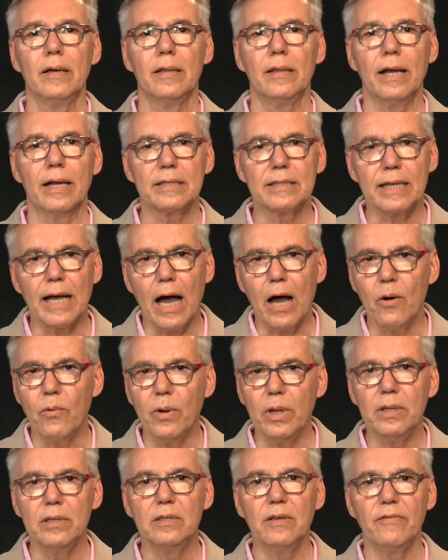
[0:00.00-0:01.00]
That's how
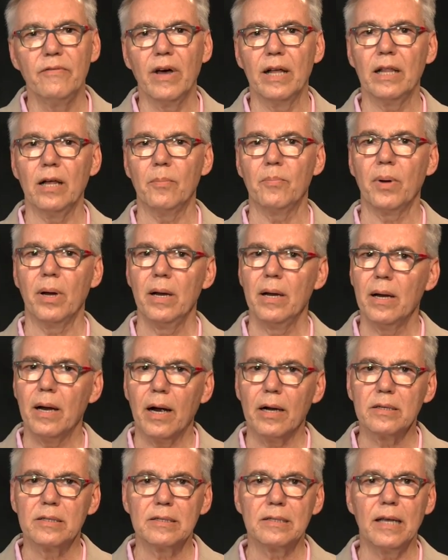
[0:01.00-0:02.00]
we develop
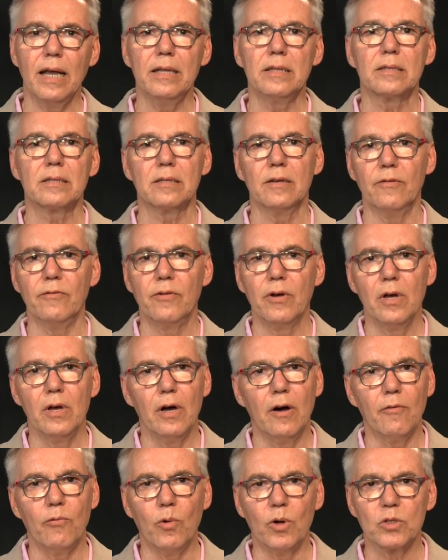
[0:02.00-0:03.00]
our sense of
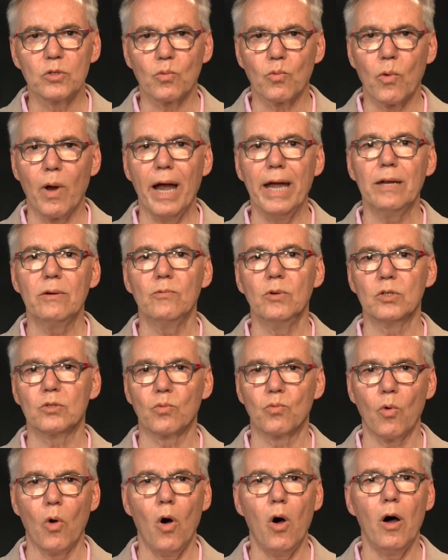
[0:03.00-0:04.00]
what's right, what's
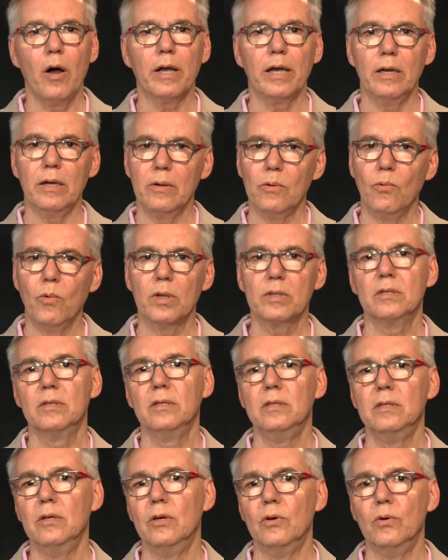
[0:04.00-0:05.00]
wrong, and what to
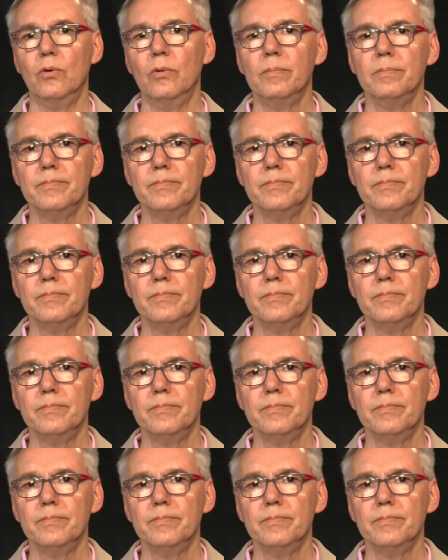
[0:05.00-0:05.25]
do.